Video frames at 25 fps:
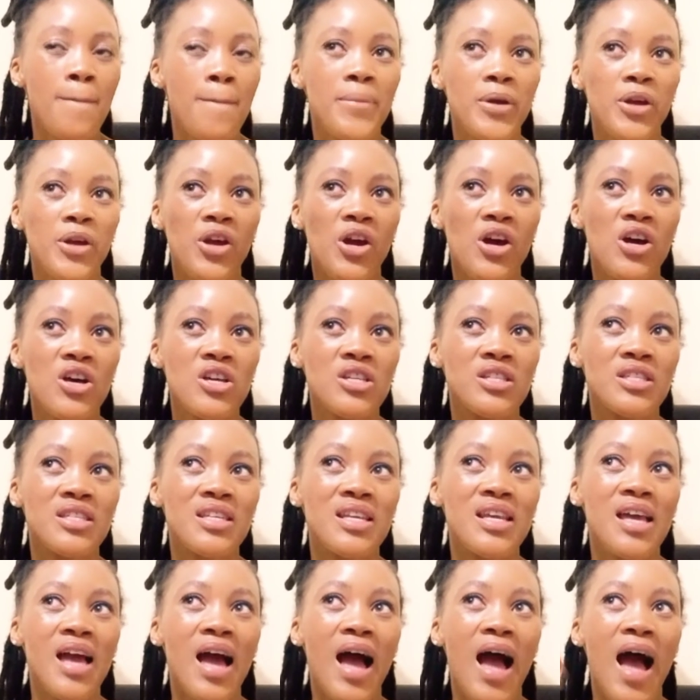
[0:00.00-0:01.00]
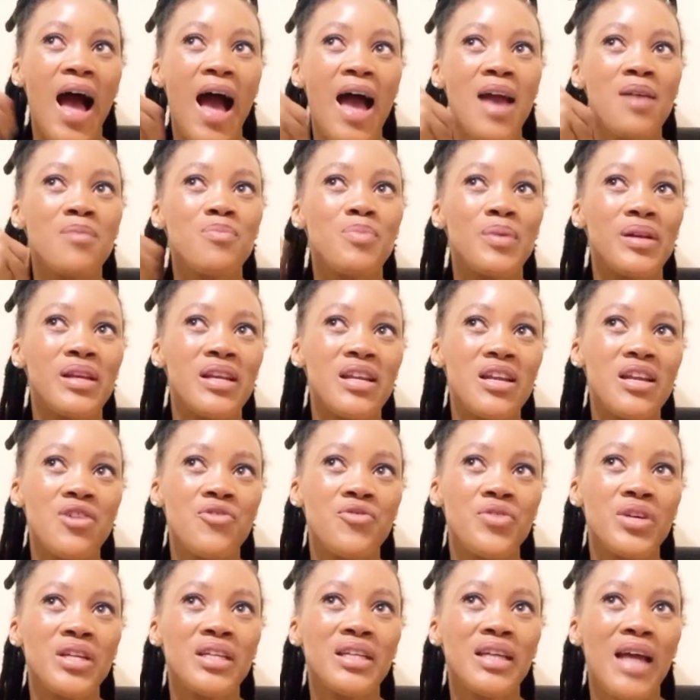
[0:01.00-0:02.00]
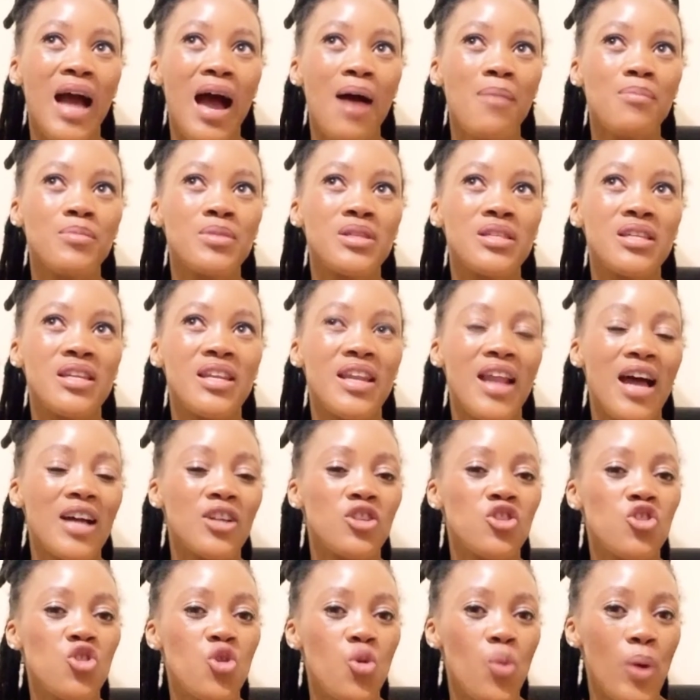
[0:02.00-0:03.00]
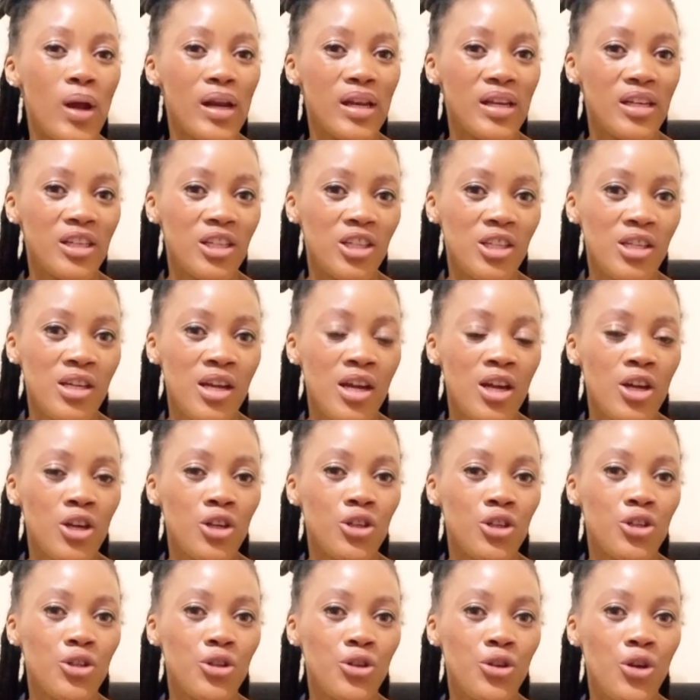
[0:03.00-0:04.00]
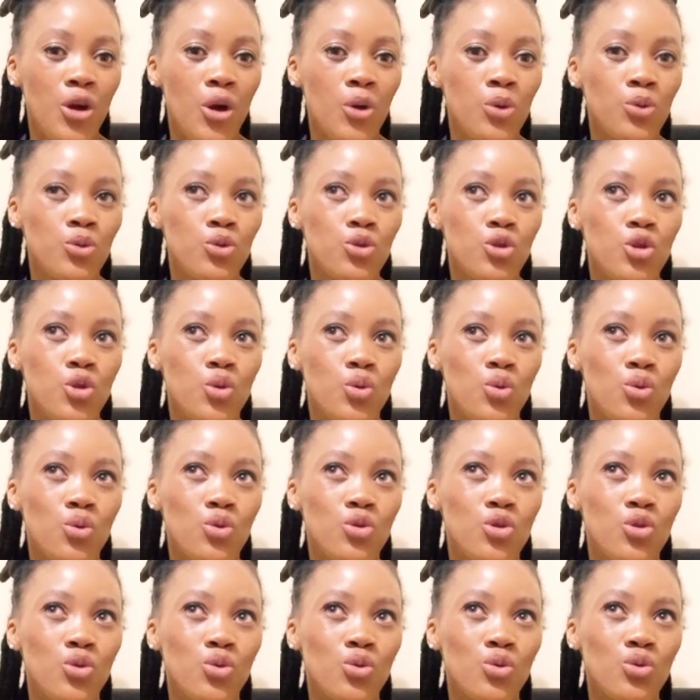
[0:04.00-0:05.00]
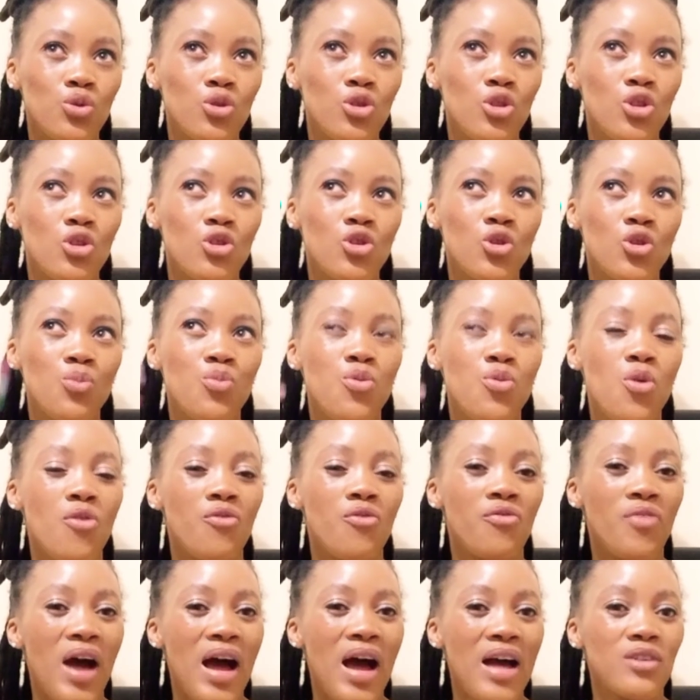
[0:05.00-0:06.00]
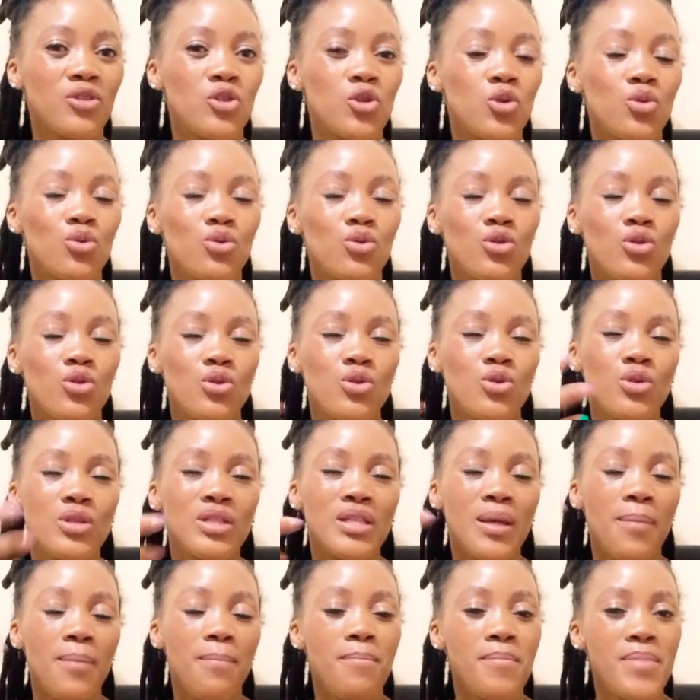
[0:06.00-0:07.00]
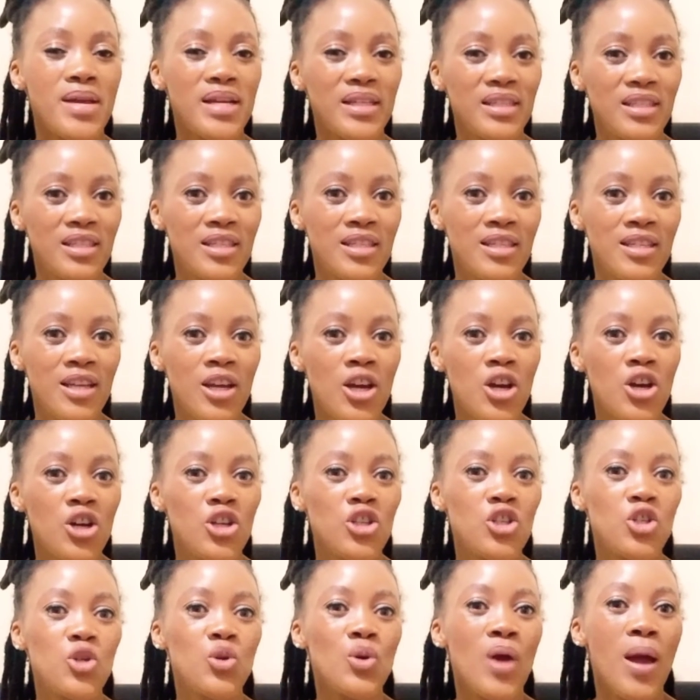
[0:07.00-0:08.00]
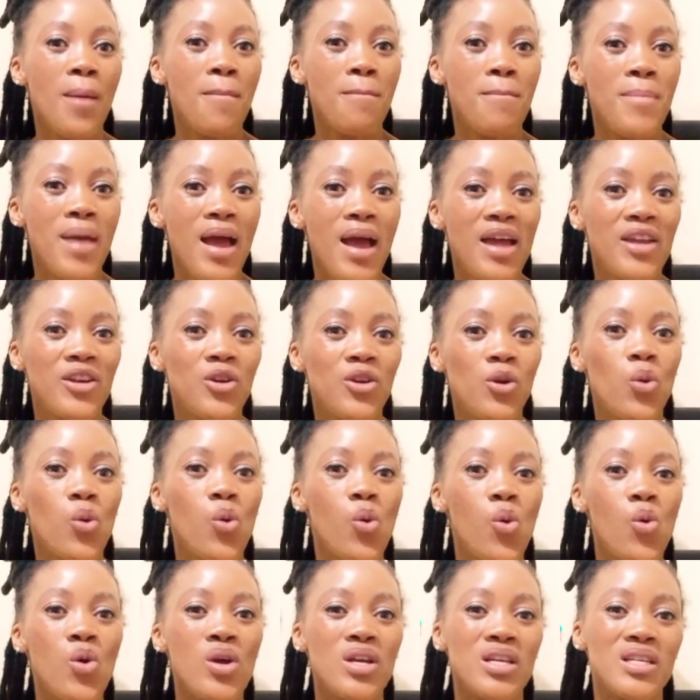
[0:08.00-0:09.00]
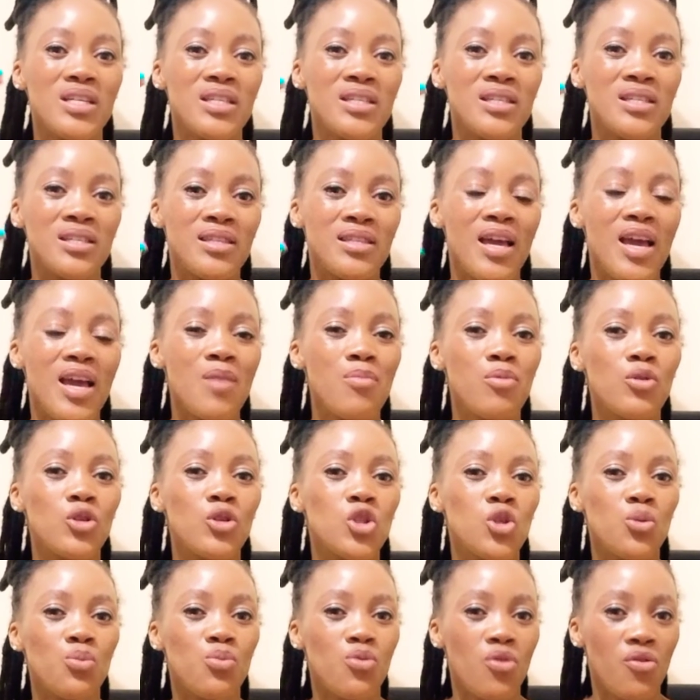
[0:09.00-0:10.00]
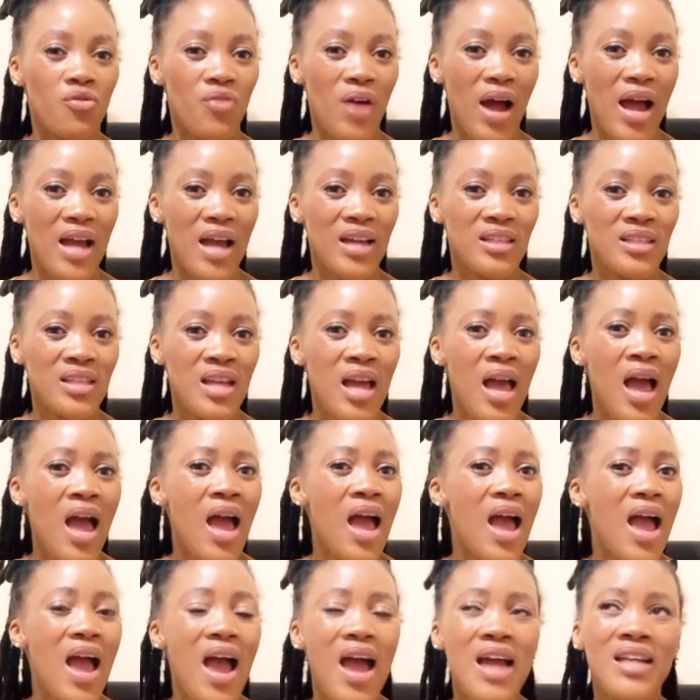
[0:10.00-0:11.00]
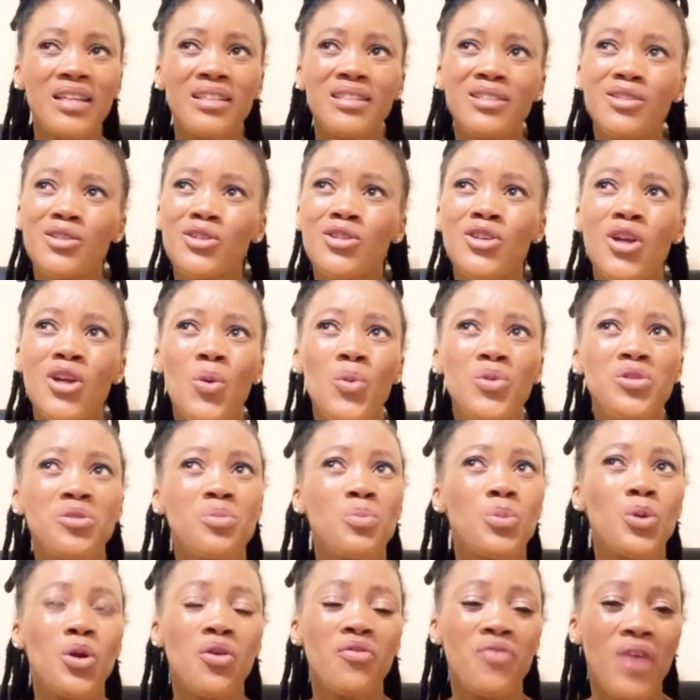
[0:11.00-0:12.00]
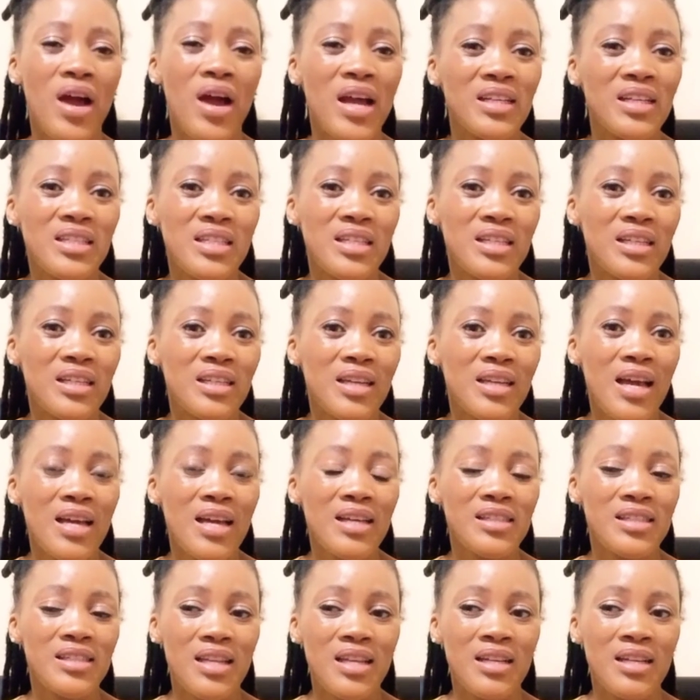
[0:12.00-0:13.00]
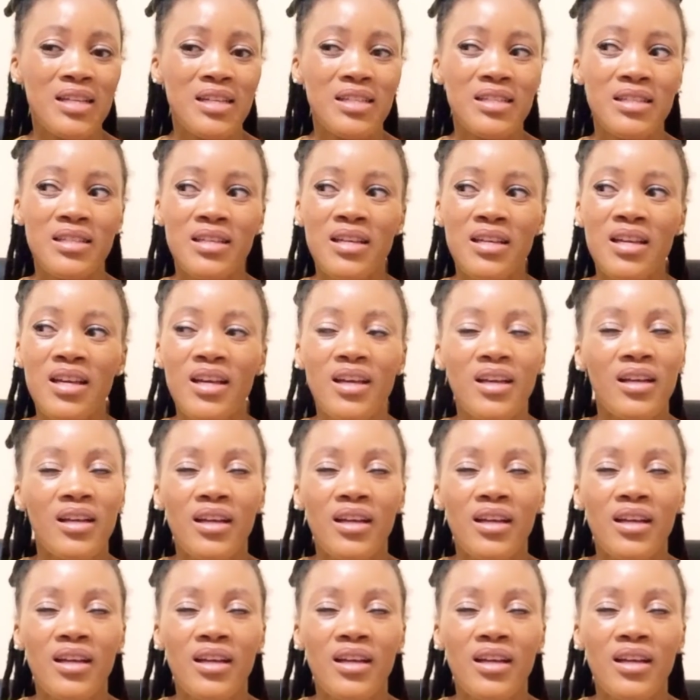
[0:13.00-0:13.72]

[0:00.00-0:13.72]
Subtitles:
Because I believe it comes naturally, to provide, to submit to a man who is able to provide. And with providing, it